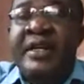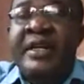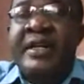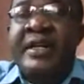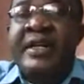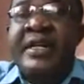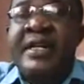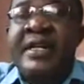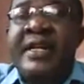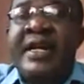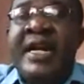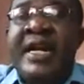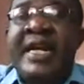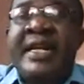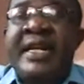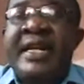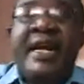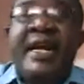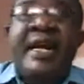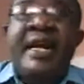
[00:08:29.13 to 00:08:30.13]
that
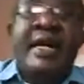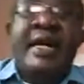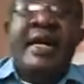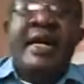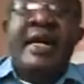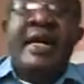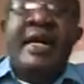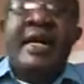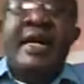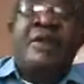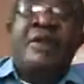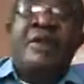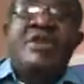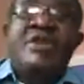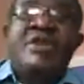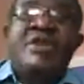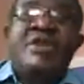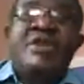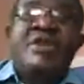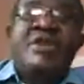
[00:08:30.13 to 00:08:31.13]

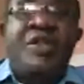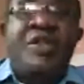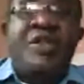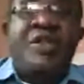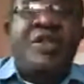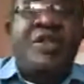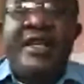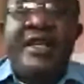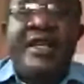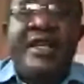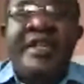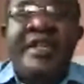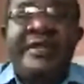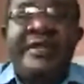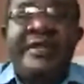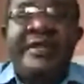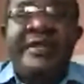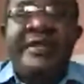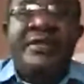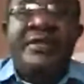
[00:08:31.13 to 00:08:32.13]
account is with
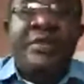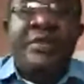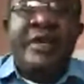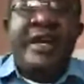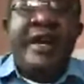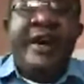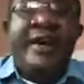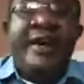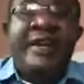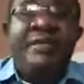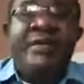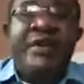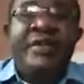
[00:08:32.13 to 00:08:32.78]
admin. Why?